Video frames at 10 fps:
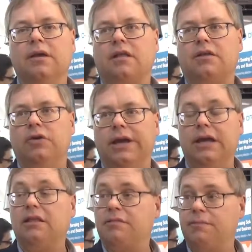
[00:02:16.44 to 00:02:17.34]
So
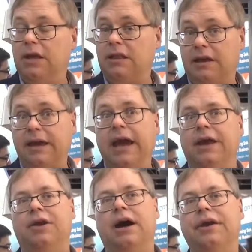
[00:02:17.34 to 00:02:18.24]
it's
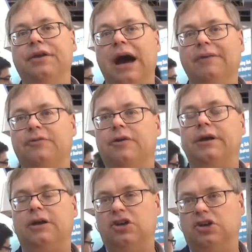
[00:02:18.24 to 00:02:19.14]
again,
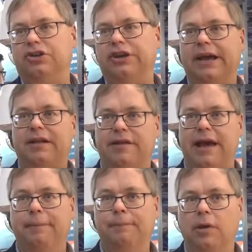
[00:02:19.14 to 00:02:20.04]
another good
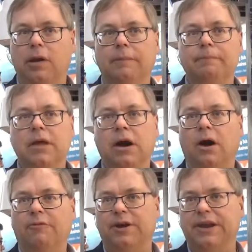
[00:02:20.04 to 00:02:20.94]
example
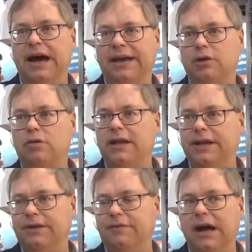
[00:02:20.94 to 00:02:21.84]
of an
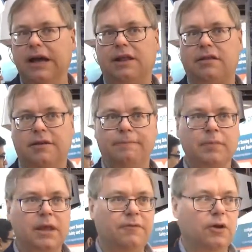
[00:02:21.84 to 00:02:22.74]
IoT device.
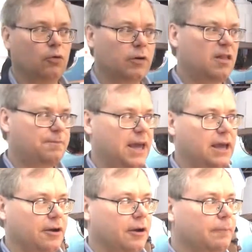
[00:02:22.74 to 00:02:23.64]
The horn
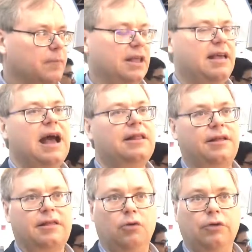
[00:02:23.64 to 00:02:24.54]
speaker, it
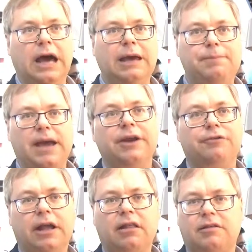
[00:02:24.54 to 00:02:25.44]
has its own IP
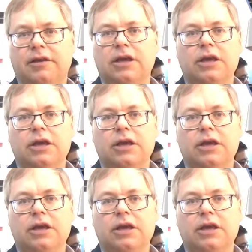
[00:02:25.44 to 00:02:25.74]
address.